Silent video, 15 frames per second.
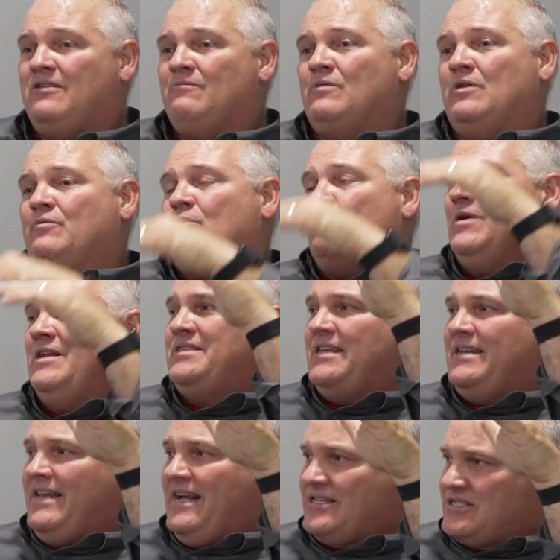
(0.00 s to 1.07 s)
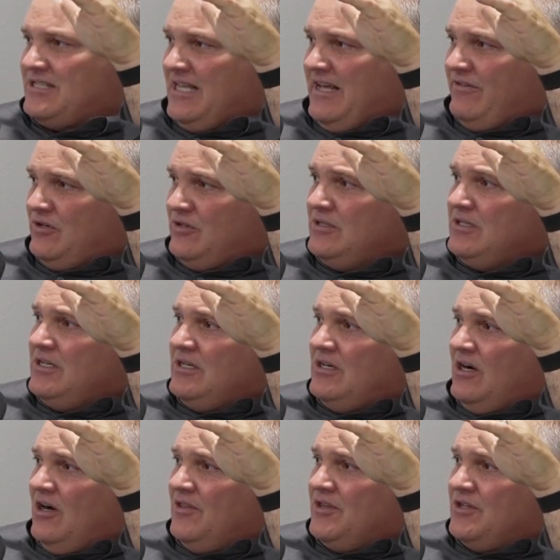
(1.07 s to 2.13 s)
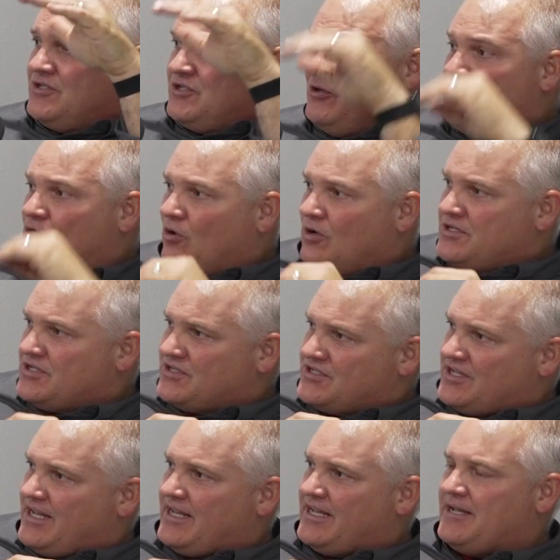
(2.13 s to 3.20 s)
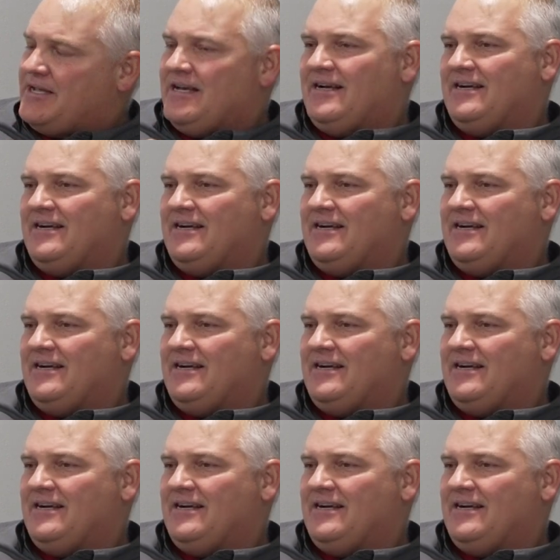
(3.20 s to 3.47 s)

When we went the next level on the 2 quarts of zinc,